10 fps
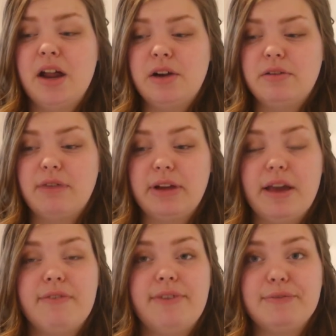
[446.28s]
roughly
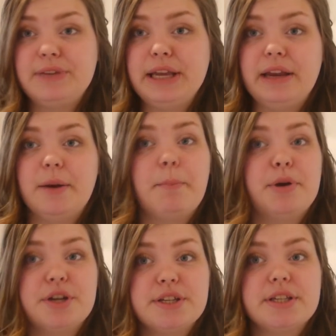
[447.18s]
a
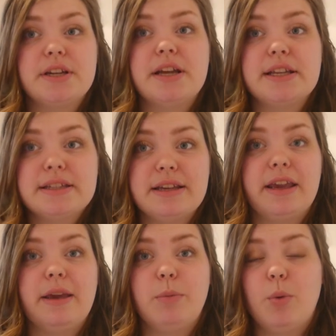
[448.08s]
15-person
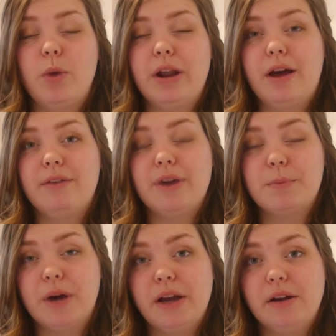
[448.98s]
team when I fell
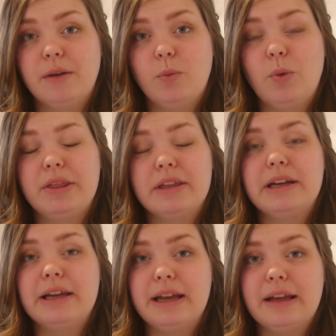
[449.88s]
pregnant with
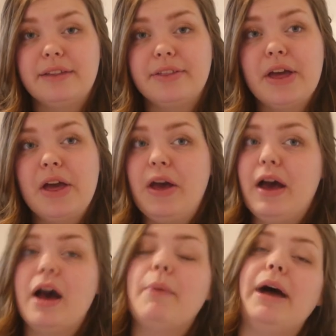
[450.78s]
Lilith.
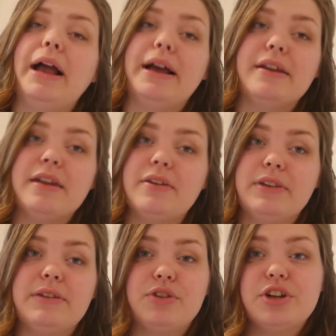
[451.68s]
I had
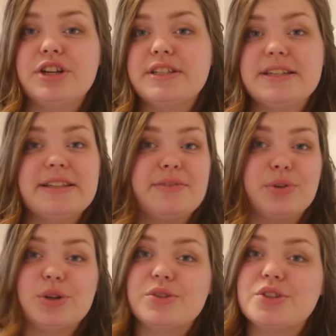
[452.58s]
different nurses,
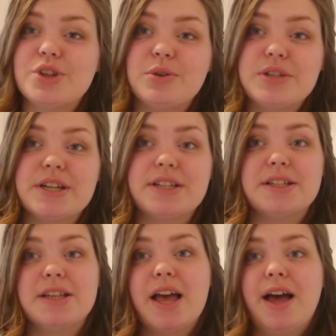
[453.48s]
different
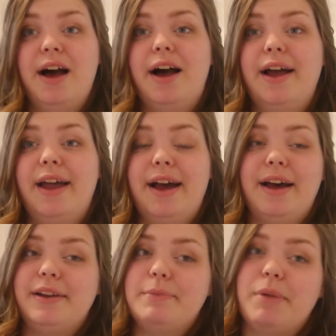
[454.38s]
consultants, I
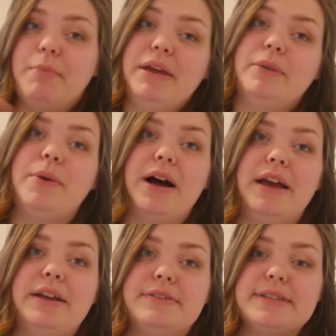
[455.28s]
had my
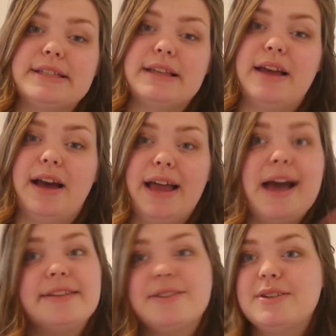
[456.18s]
midwives, I
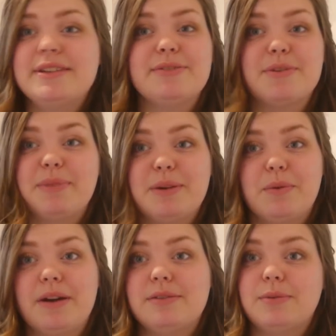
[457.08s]
had two different
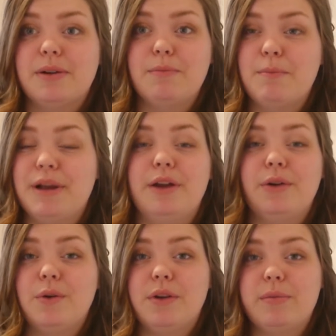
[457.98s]
midwives, one my
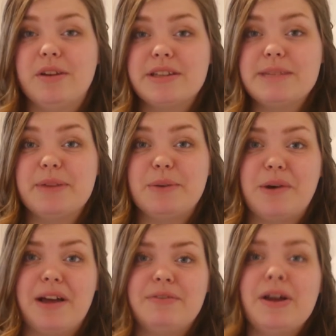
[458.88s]
local community
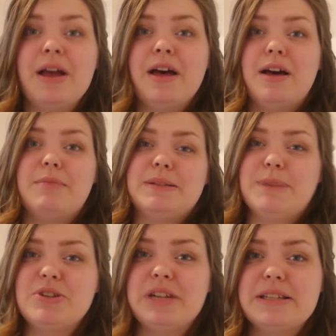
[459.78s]
midwife and my
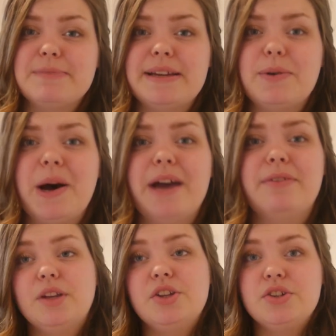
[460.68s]
specialist
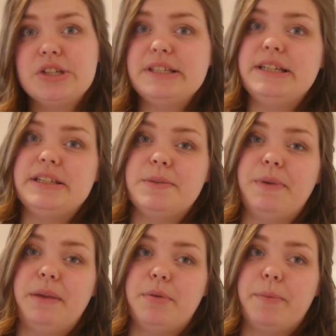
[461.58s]
midwife. You just need to
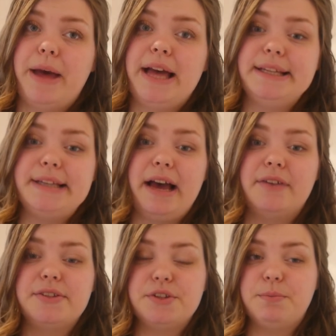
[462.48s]
be prepared to
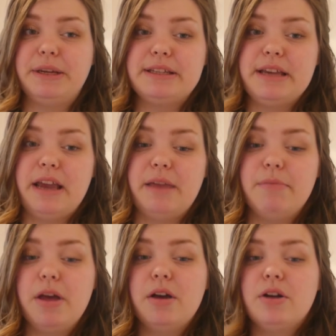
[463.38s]
have such a big
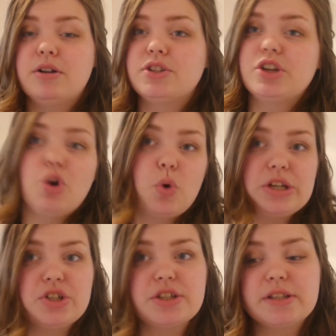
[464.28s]
team, constant
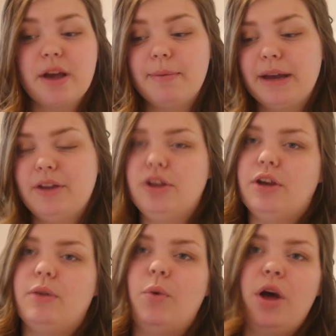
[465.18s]
questions coming at
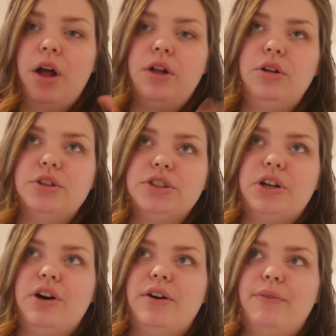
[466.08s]
you, lots
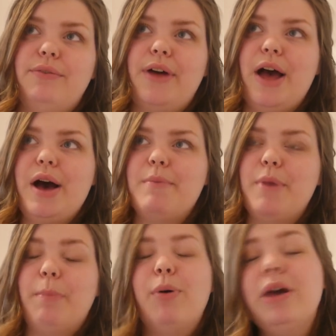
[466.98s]
of
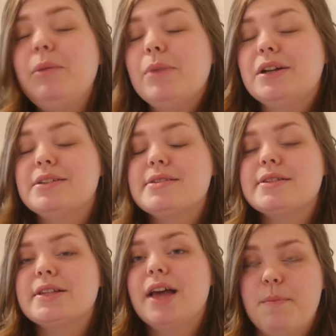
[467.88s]

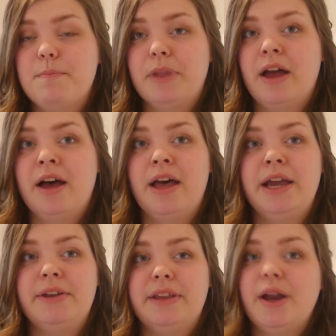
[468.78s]
appointments.
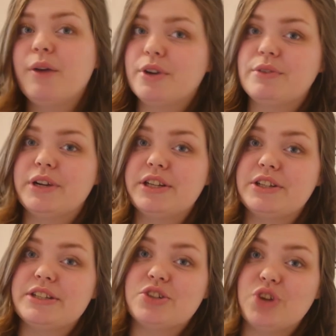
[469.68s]
I think I really
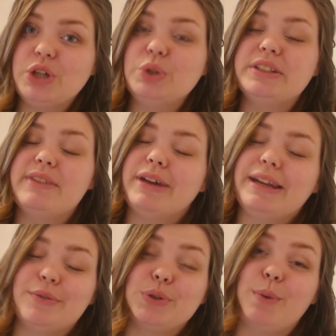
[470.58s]
struggled if I'd
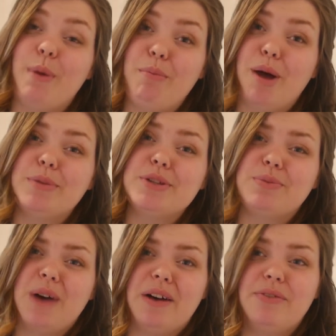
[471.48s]
never told my mum as
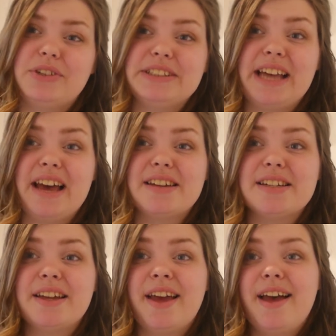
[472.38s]
well
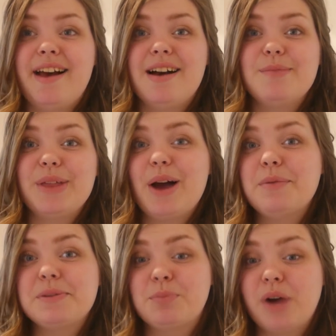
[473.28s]
firsthand that I
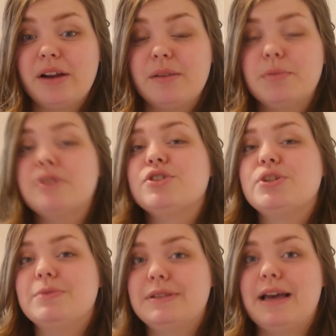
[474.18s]
was pregnant, because
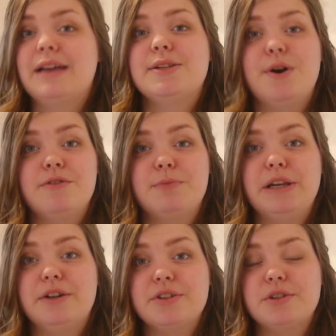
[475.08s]
she was there to offer me
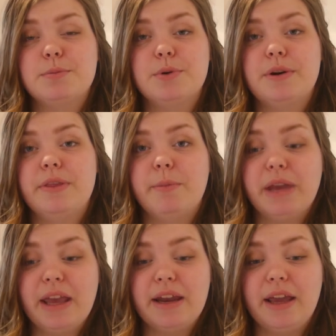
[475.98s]
loads of support in the
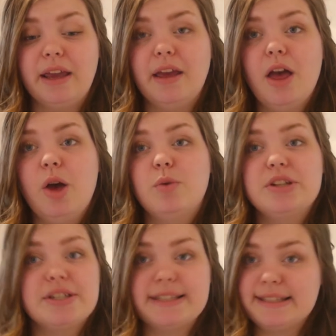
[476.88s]
beginning,
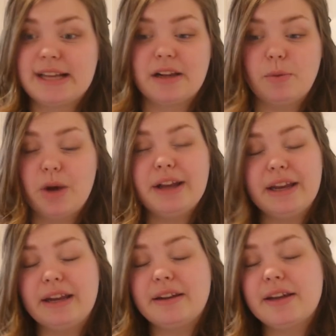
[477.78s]
which is exactly what I
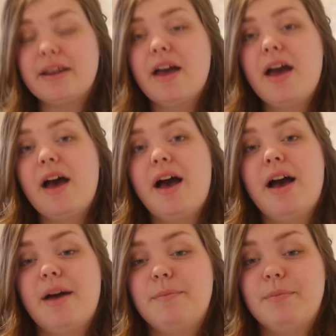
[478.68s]
needed.
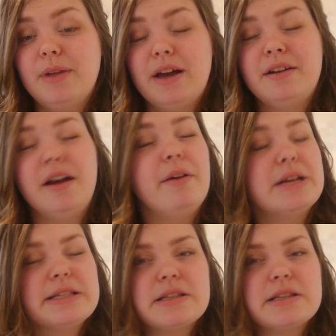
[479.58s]
I know it's